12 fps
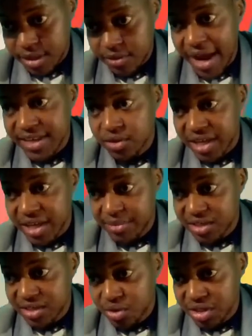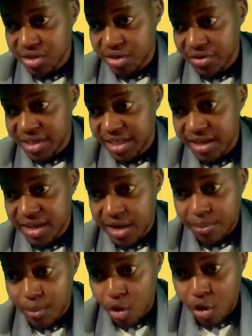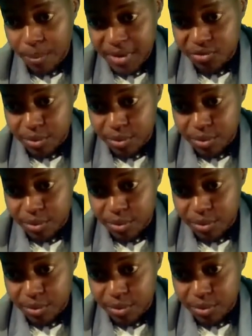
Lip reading: Right? Okay, let me just continue reading more comments